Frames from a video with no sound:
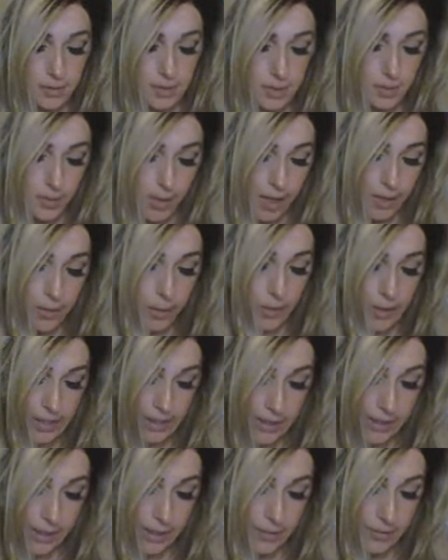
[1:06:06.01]
swallowing
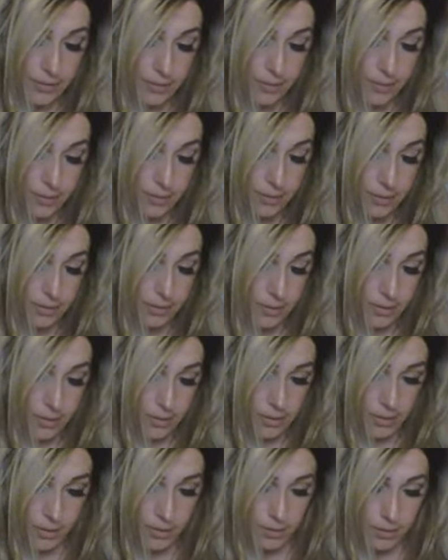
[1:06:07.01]
again,
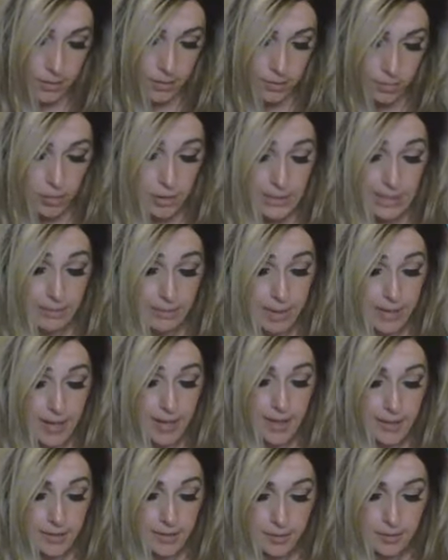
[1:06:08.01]
really bad,